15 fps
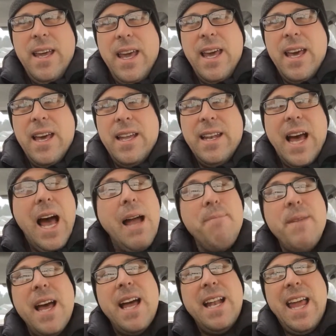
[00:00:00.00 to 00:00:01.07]
And
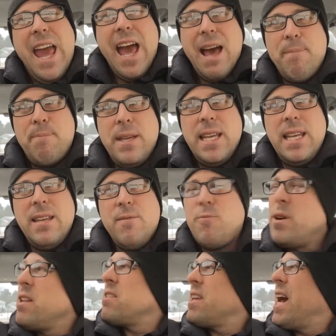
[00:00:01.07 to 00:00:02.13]
I'm not happy
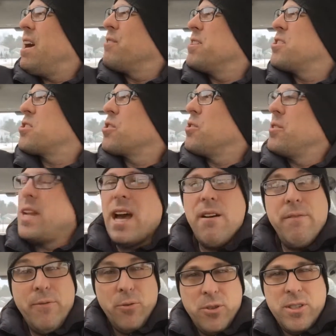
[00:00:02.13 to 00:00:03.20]
with how this turned
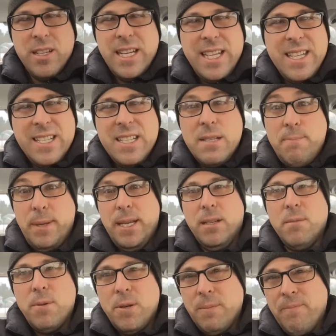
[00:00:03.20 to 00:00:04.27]
out. Fortunately, this is
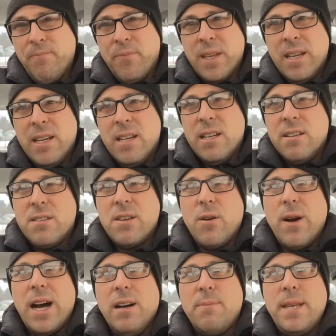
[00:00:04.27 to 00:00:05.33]
peelable,
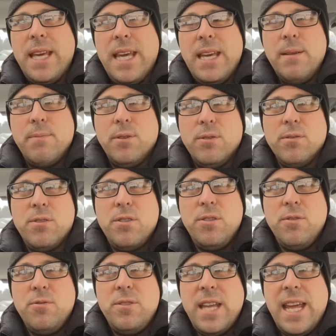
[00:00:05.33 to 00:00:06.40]
so I'll be able
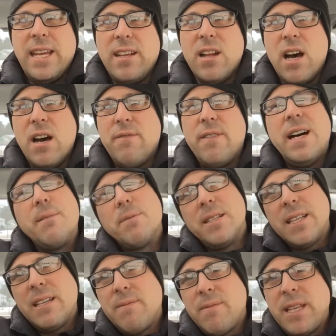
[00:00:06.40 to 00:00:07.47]
to take it off. I'm
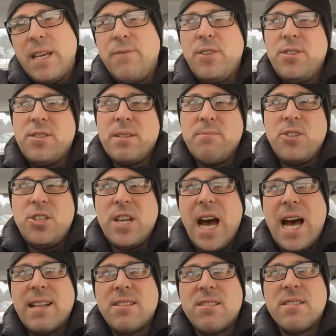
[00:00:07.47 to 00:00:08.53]
going to give you some
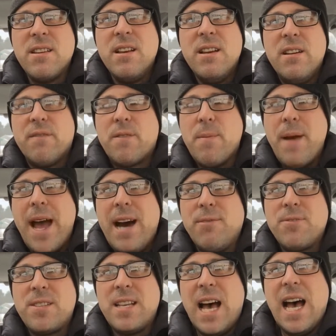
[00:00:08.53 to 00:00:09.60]
shots from
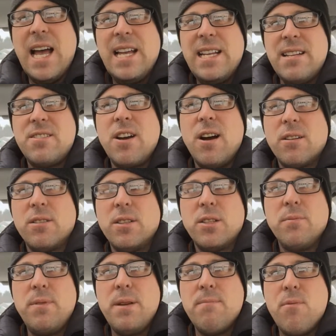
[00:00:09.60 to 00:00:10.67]
outside and talk a
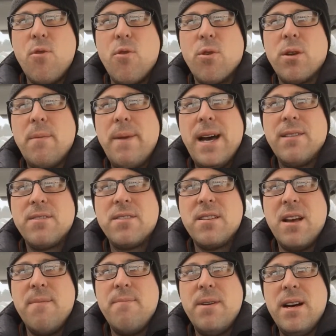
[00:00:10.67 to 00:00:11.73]
little bit more about
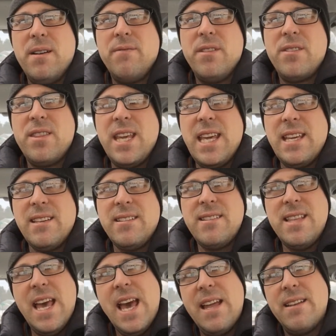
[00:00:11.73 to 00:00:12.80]
some of the
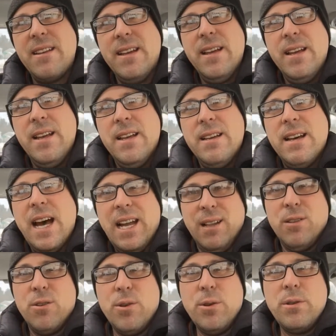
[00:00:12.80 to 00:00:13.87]
things that I
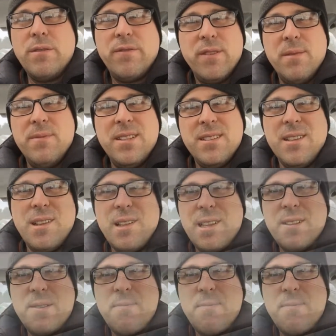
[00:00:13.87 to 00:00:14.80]
learned from this little